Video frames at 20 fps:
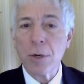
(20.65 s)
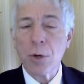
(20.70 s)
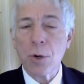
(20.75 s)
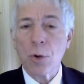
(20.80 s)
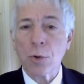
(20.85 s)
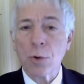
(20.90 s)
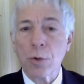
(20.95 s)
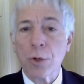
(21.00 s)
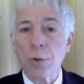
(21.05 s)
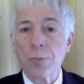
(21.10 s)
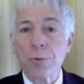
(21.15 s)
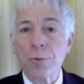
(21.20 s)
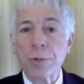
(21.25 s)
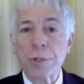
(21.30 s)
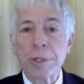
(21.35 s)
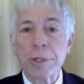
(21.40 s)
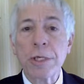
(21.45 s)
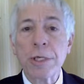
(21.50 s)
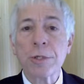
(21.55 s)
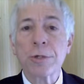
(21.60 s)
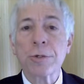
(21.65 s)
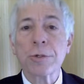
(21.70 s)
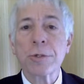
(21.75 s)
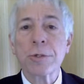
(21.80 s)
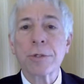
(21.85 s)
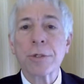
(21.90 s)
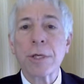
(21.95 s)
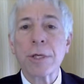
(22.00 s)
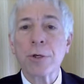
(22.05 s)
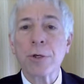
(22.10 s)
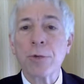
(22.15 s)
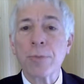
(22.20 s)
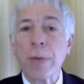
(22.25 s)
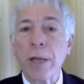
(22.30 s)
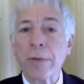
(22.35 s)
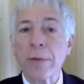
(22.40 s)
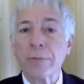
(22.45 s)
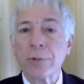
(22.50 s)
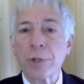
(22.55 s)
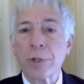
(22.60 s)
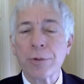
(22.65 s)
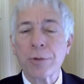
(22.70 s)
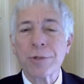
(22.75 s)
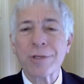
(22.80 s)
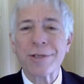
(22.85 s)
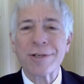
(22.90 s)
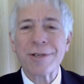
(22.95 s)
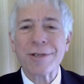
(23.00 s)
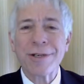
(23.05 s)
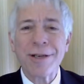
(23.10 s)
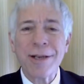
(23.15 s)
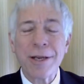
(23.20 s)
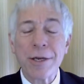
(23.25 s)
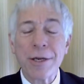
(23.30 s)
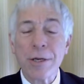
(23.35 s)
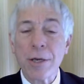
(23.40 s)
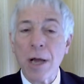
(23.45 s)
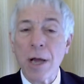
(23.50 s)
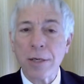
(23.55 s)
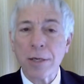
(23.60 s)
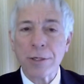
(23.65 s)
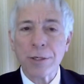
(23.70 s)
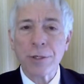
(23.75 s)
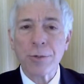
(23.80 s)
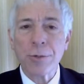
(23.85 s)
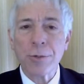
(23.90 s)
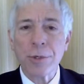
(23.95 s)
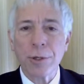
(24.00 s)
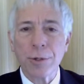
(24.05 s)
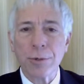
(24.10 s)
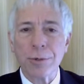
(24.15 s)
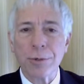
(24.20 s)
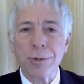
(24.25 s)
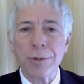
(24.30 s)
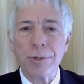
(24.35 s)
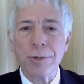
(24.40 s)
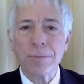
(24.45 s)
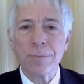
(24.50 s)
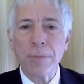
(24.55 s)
or other procedures that you may have chosen not to include.